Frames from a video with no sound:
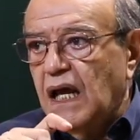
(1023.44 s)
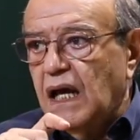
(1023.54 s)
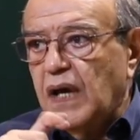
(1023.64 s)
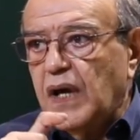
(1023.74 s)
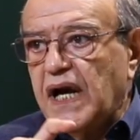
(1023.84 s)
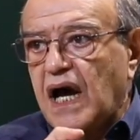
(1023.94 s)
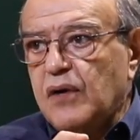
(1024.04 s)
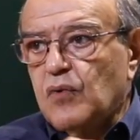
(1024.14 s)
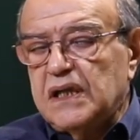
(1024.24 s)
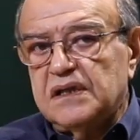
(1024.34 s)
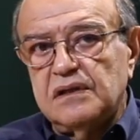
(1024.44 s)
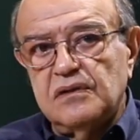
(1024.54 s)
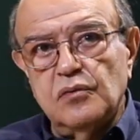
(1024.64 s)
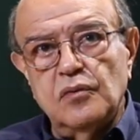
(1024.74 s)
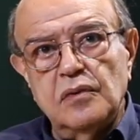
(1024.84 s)
When I went
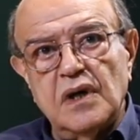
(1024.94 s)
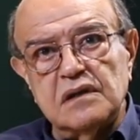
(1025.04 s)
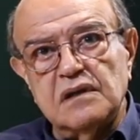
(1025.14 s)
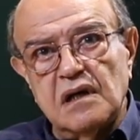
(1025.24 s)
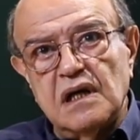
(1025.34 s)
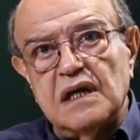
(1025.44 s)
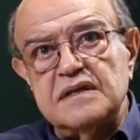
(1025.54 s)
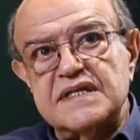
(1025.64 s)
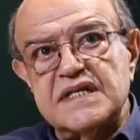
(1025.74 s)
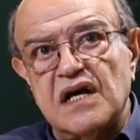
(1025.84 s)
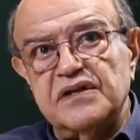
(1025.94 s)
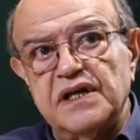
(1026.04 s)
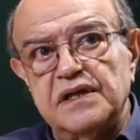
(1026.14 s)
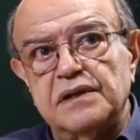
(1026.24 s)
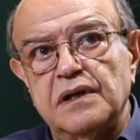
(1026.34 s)
to London and
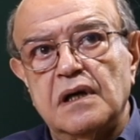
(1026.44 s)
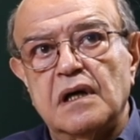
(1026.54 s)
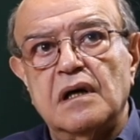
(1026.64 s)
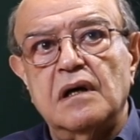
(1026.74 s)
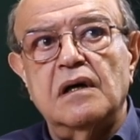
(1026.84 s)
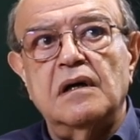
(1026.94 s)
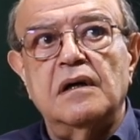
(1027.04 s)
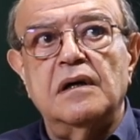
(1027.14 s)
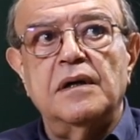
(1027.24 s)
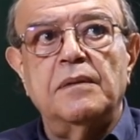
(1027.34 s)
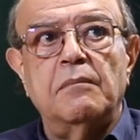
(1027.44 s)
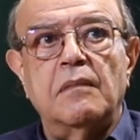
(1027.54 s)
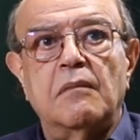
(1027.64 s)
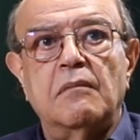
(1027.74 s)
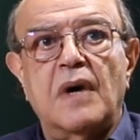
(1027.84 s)
started
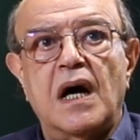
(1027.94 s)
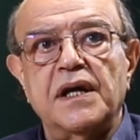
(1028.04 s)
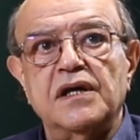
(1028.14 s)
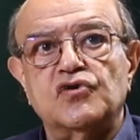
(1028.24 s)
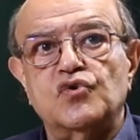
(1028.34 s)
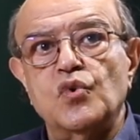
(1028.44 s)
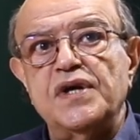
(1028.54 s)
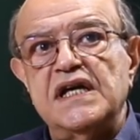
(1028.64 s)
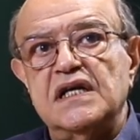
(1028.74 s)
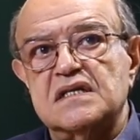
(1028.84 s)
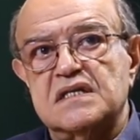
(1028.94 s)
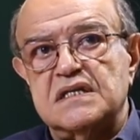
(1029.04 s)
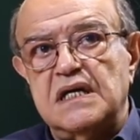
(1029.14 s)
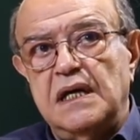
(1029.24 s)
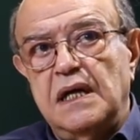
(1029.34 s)
my 2
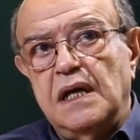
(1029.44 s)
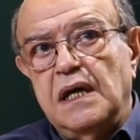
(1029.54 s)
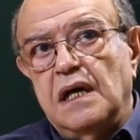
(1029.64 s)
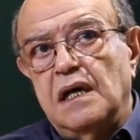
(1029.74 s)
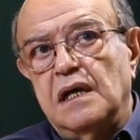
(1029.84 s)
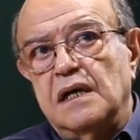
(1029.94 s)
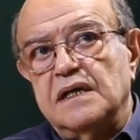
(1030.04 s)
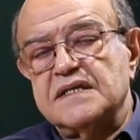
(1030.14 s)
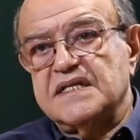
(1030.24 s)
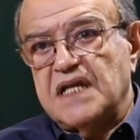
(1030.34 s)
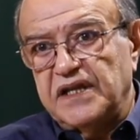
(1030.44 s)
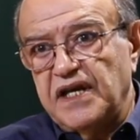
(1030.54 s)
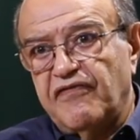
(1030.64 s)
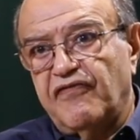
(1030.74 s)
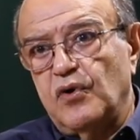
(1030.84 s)
years
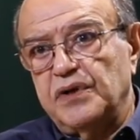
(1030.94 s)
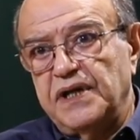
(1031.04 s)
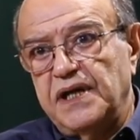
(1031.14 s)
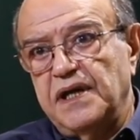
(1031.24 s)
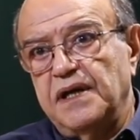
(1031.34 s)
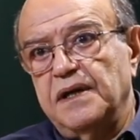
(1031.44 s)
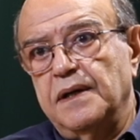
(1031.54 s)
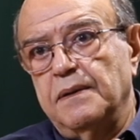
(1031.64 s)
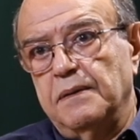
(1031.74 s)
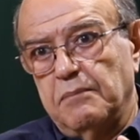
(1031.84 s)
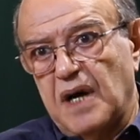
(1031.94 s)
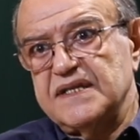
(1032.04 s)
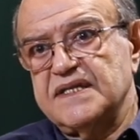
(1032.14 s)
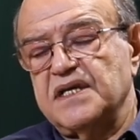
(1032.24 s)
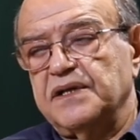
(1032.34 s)
study for the
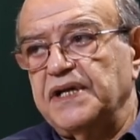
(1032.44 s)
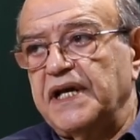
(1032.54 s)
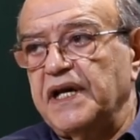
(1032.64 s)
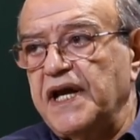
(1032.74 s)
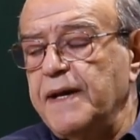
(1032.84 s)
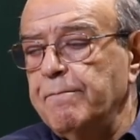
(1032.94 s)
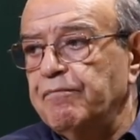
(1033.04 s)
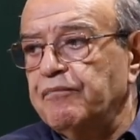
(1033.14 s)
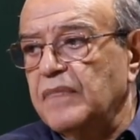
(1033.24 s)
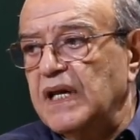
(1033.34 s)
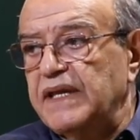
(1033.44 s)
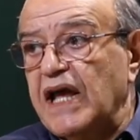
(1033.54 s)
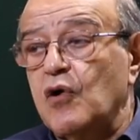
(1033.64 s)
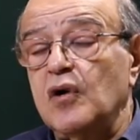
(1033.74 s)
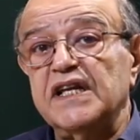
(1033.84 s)
master degree,
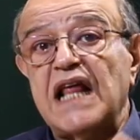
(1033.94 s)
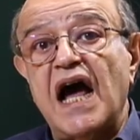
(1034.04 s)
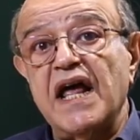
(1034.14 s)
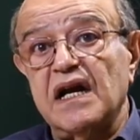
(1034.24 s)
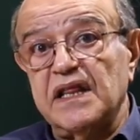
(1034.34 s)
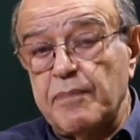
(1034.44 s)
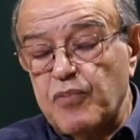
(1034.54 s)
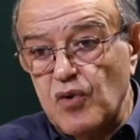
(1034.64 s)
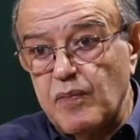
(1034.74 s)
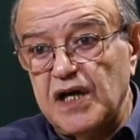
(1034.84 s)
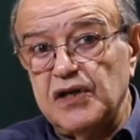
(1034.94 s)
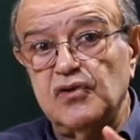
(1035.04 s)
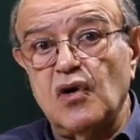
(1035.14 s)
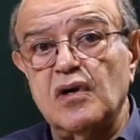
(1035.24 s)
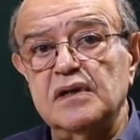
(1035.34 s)
they call it higher diploma,
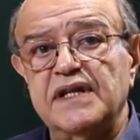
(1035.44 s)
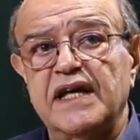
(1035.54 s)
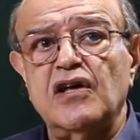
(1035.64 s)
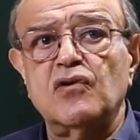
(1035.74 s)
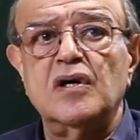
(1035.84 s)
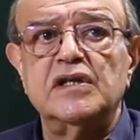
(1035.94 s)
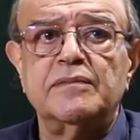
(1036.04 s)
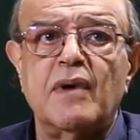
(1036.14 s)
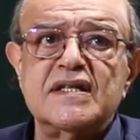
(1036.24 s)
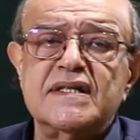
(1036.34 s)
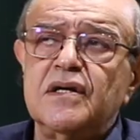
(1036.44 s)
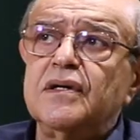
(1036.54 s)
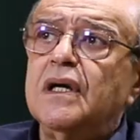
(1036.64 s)
they don't call it master.